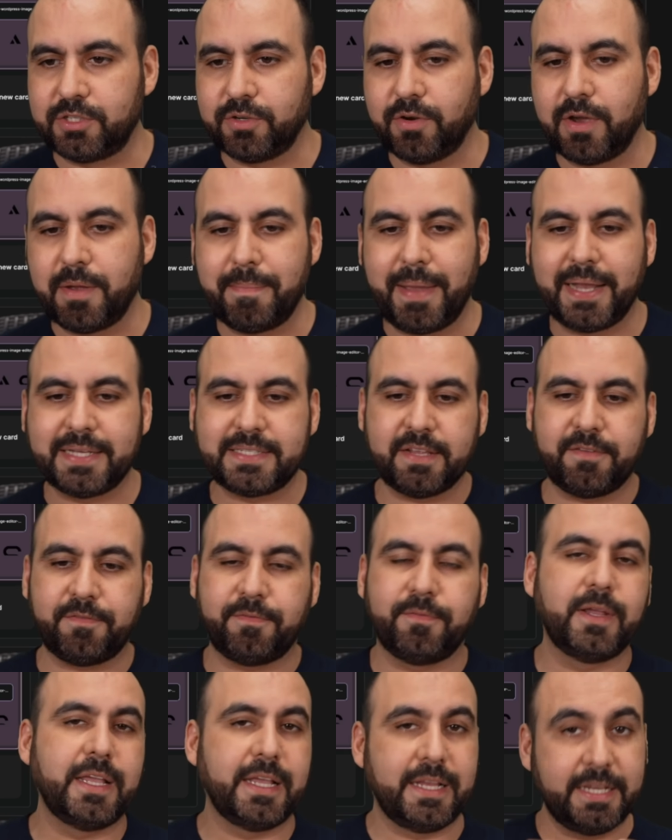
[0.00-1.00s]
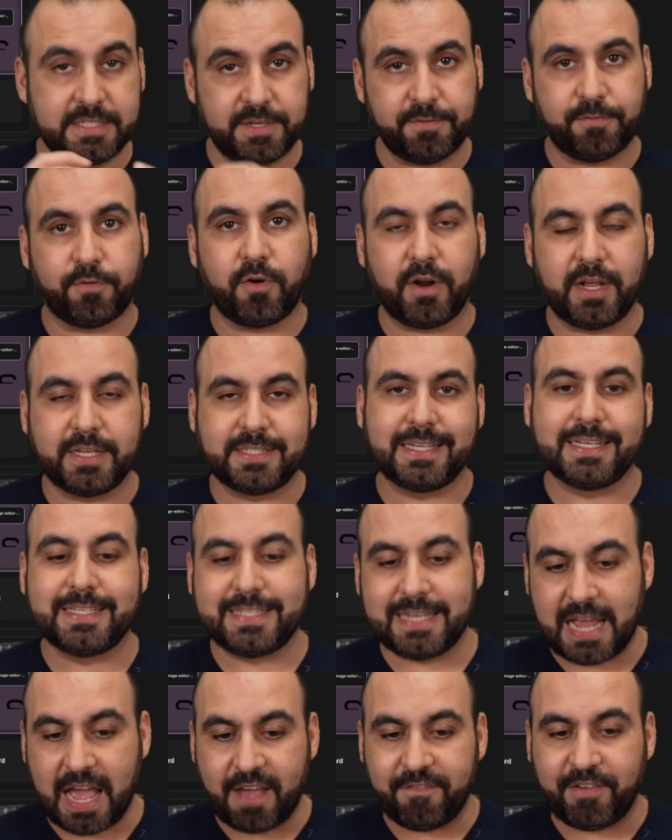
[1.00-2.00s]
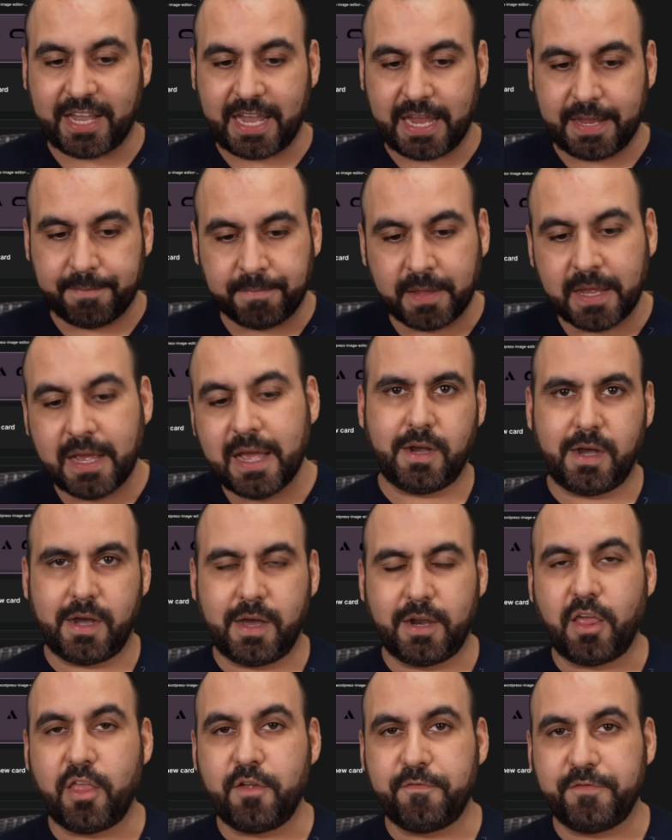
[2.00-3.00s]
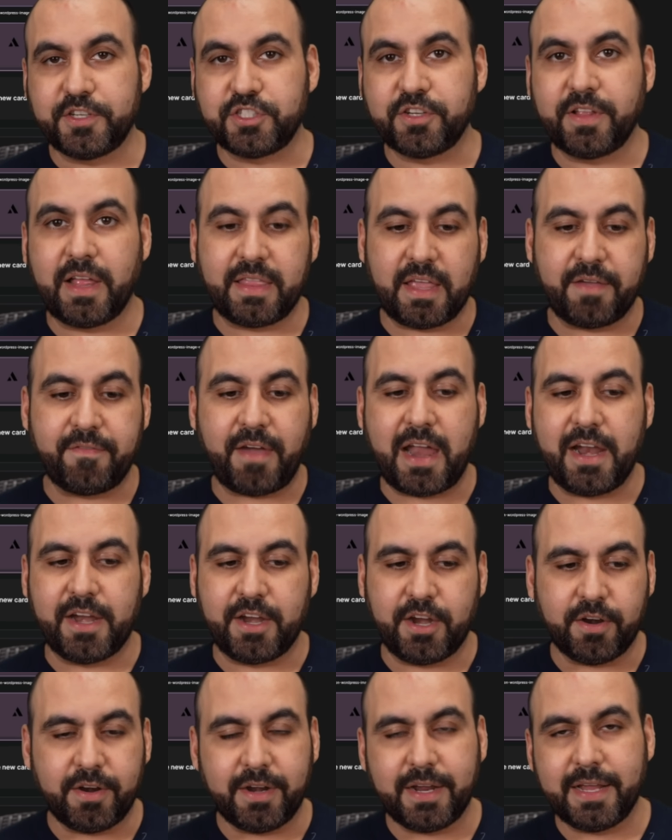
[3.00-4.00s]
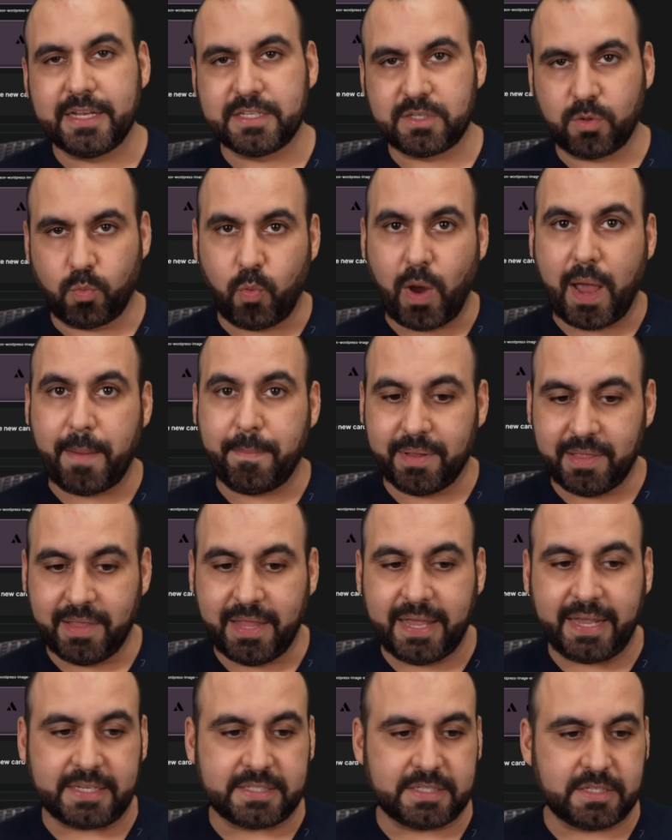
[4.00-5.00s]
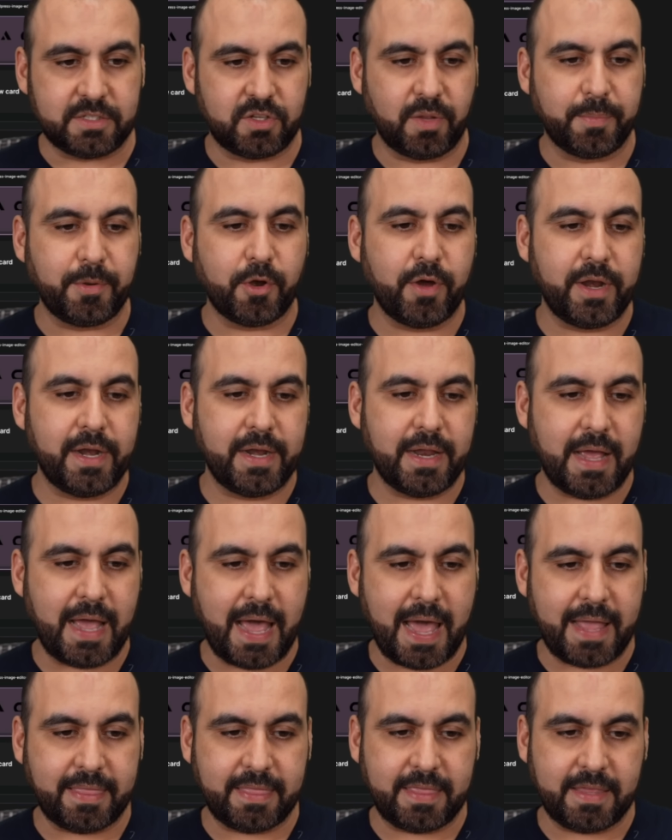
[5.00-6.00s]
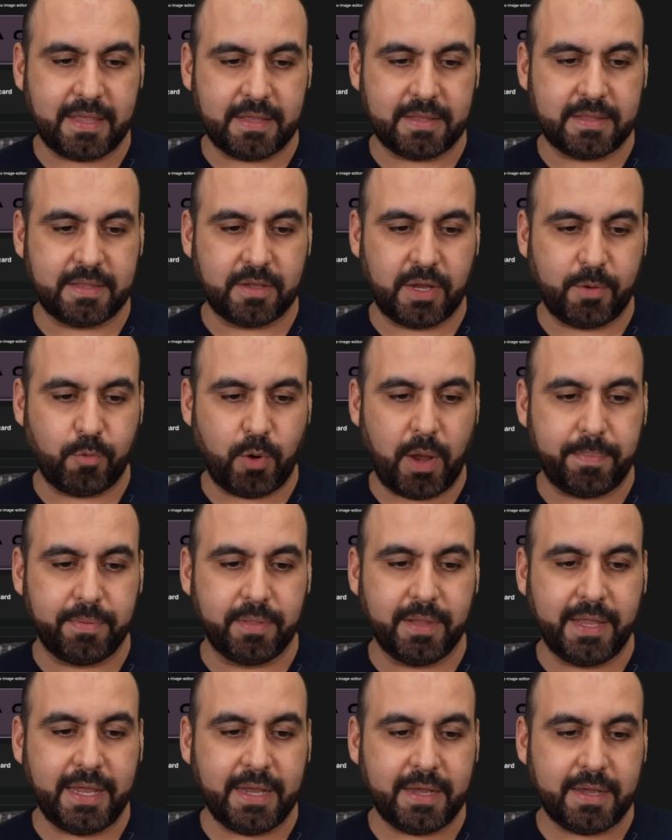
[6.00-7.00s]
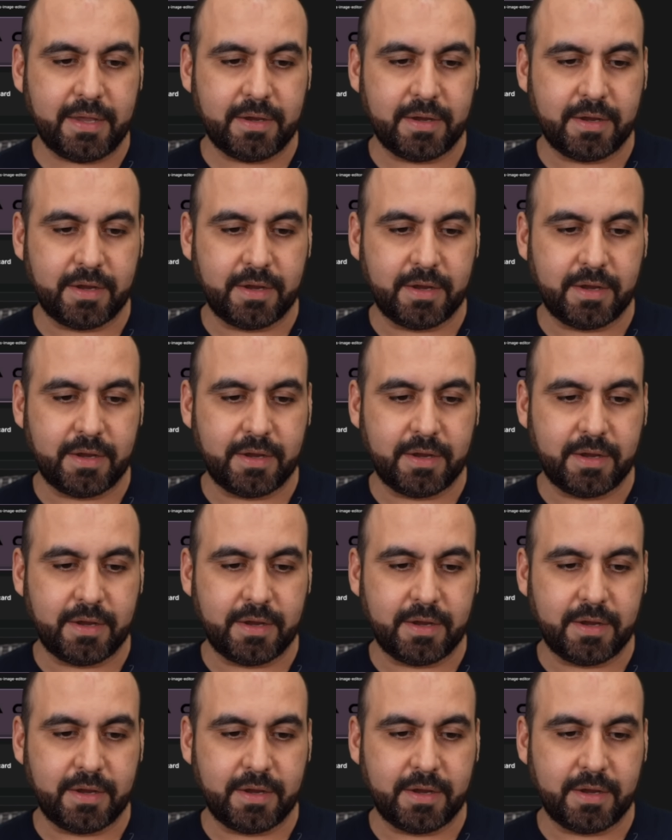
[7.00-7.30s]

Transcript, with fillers: So it makes it easy for us to navigate. Another feature that they've added here is web links. So let me go ahead and add the web link.